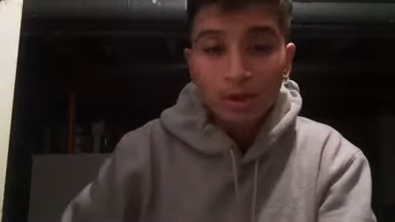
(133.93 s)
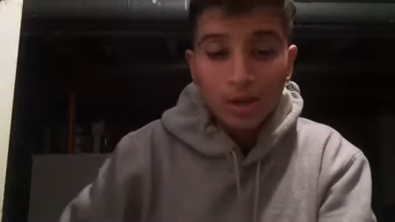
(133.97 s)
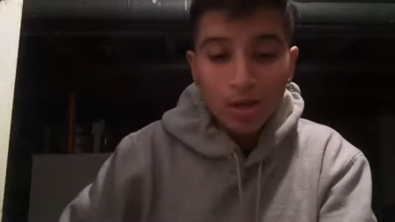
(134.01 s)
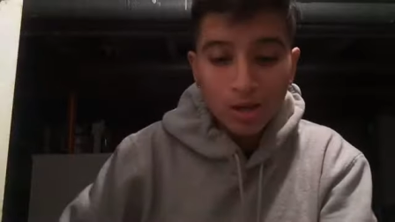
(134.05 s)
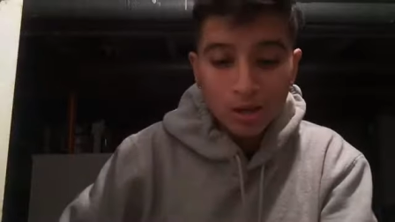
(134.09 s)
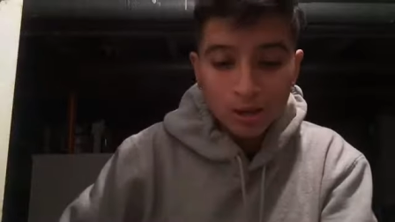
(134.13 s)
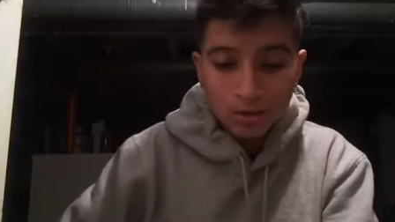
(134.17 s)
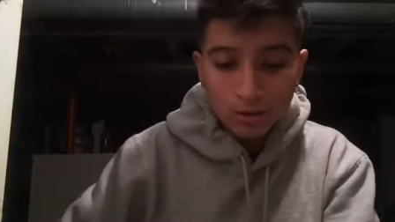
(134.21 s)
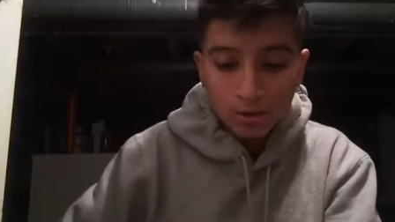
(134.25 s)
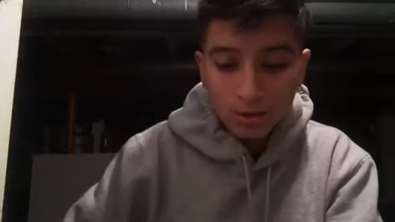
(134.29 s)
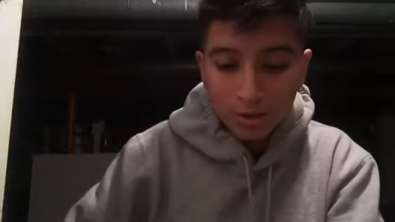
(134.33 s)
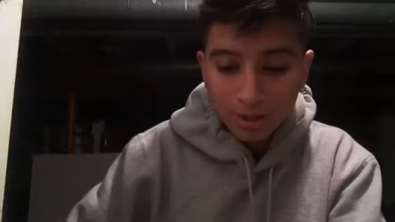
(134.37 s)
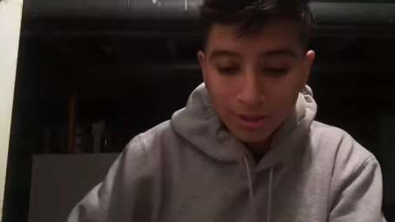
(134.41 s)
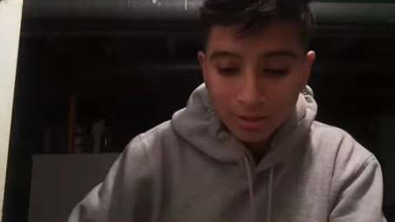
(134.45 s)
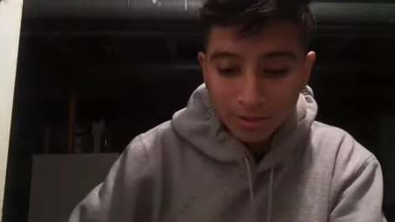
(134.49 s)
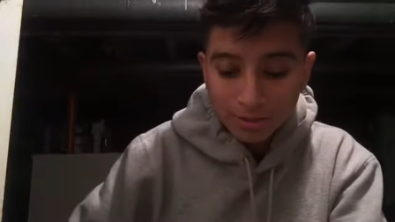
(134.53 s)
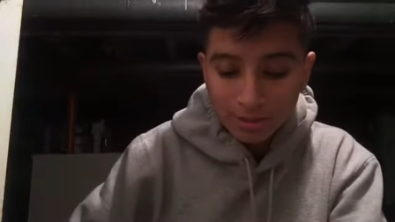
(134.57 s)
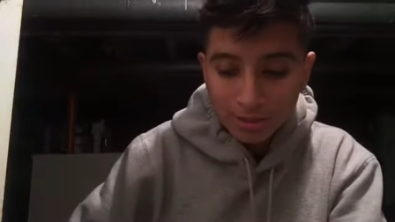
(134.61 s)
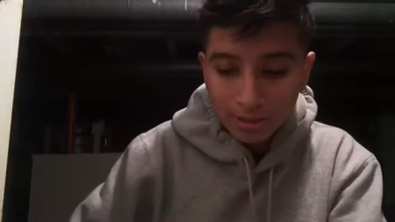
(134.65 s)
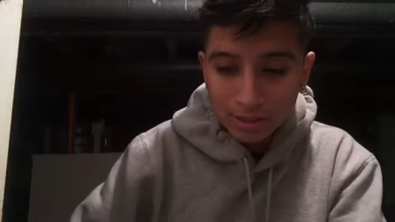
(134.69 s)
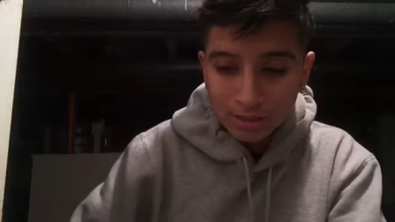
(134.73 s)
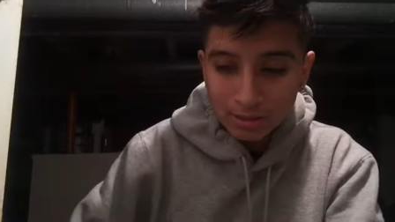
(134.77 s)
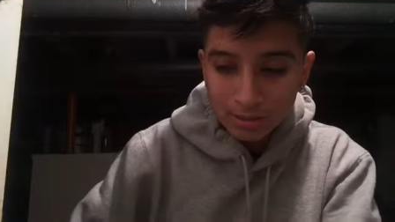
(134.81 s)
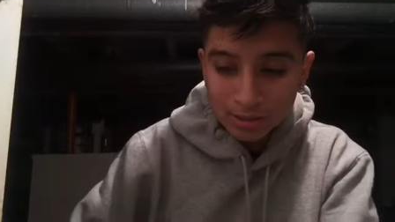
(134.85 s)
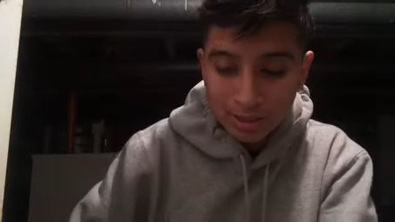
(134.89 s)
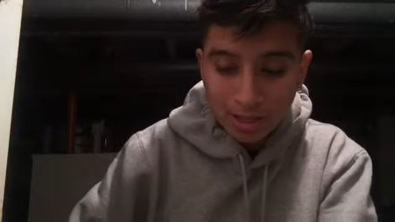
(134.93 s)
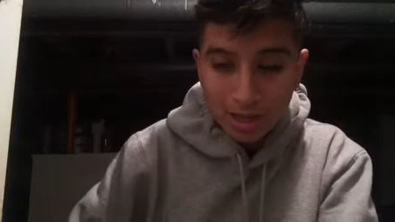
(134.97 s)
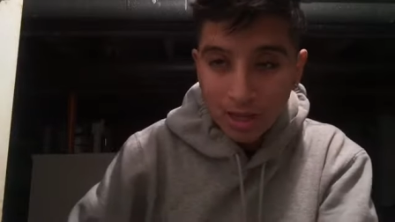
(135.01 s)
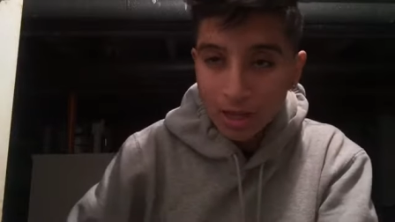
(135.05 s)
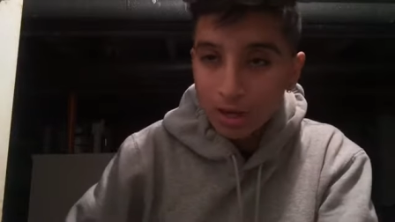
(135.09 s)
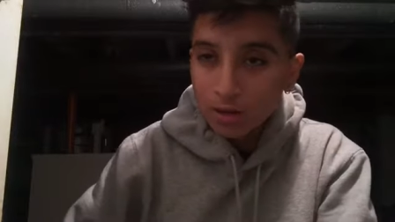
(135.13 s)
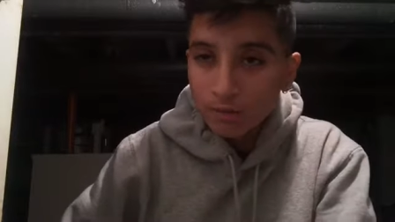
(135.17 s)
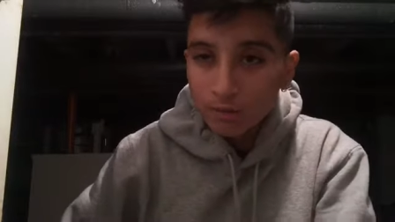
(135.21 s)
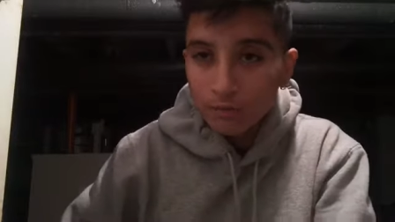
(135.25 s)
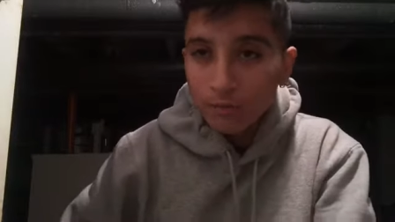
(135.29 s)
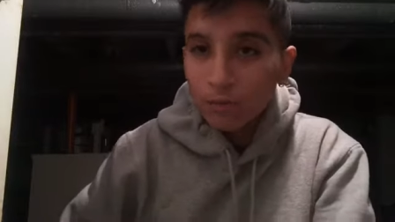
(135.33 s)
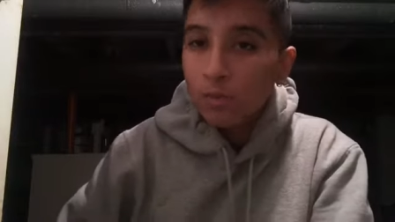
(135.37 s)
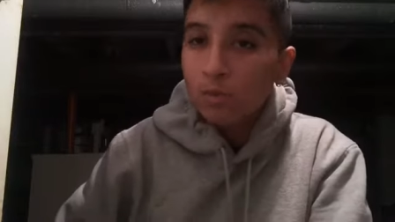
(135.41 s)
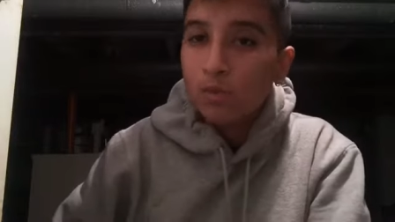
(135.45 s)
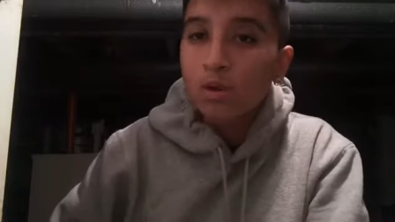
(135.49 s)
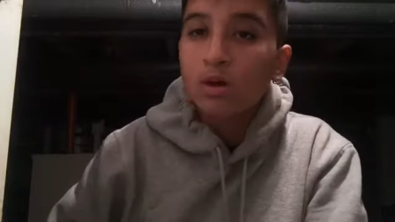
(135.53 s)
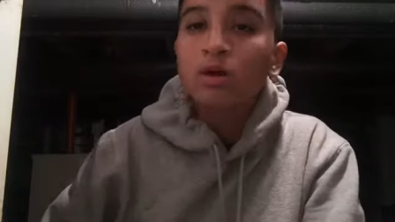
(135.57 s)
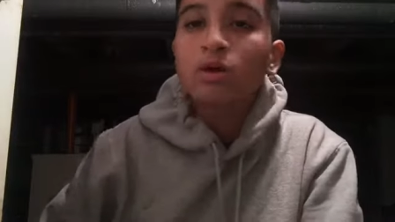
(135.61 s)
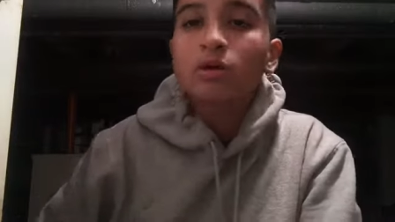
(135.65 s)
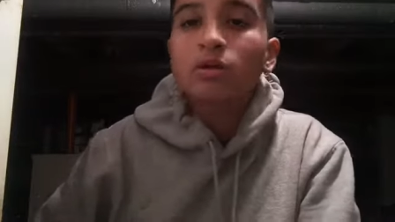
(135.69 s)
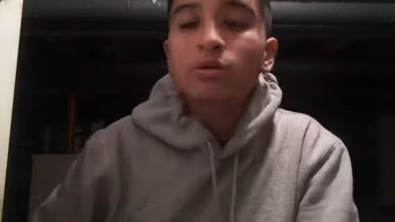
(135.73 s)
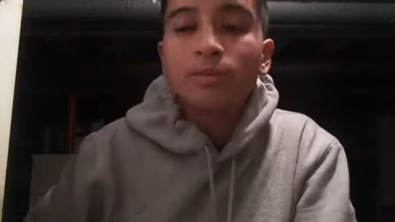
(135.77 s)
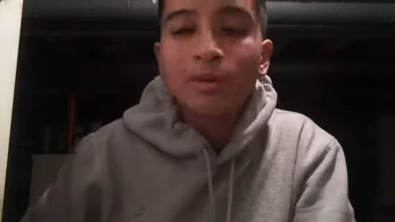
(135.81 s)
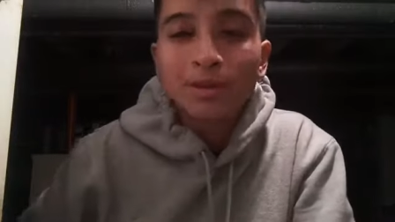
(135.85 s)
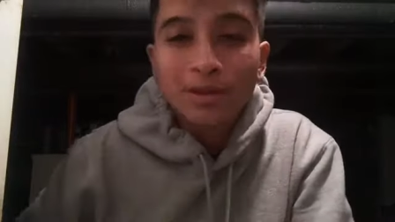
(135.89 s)
And you guys think it's the end of the
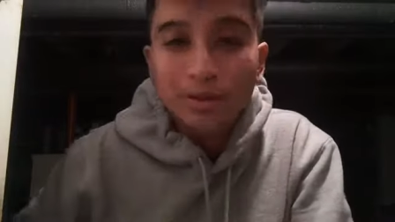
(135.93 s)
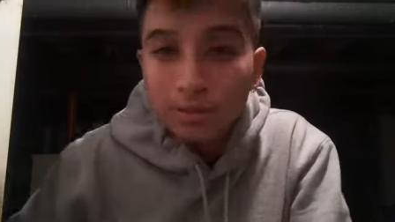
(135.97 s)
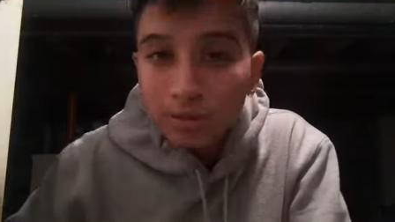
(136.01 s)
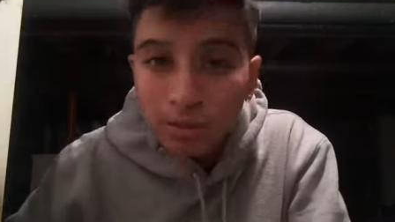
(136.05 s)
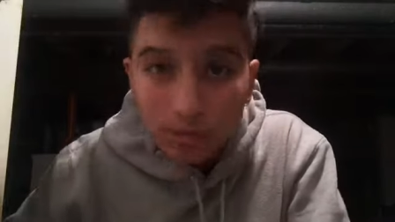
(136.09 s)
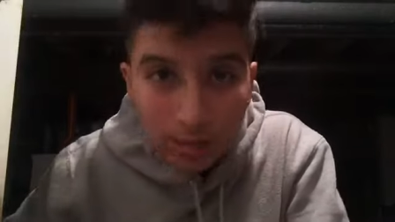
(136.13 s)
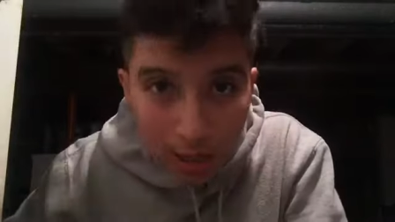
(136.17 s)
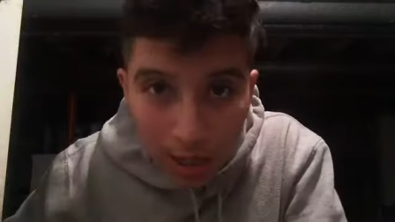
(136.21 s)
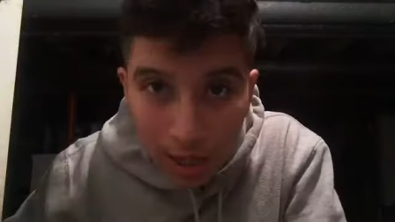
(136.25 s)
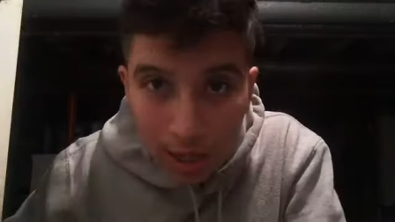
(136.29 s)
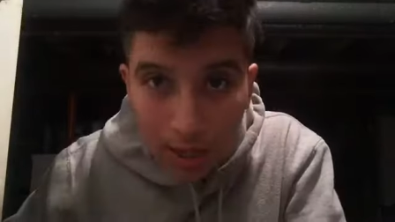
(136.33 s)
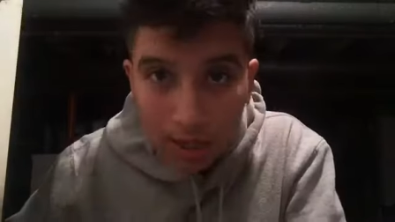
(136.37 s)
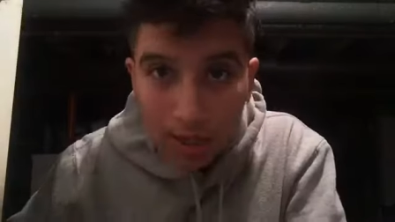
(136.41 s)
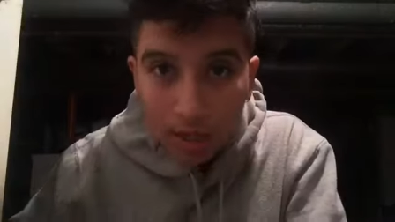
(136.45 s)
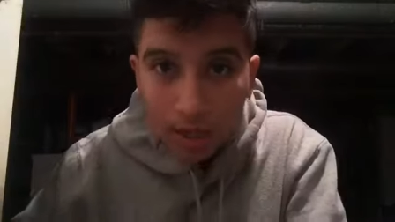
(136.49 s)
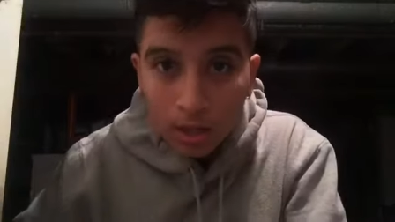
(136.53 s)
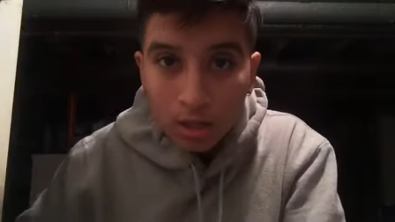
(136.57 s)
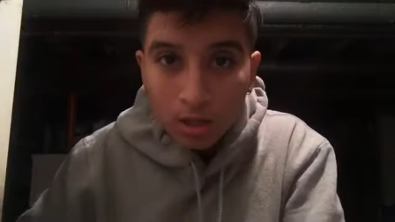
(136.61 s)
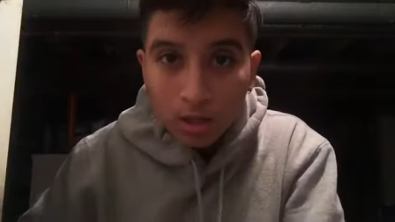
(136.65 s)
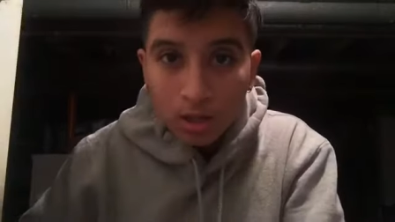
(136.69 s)
world, but it's not.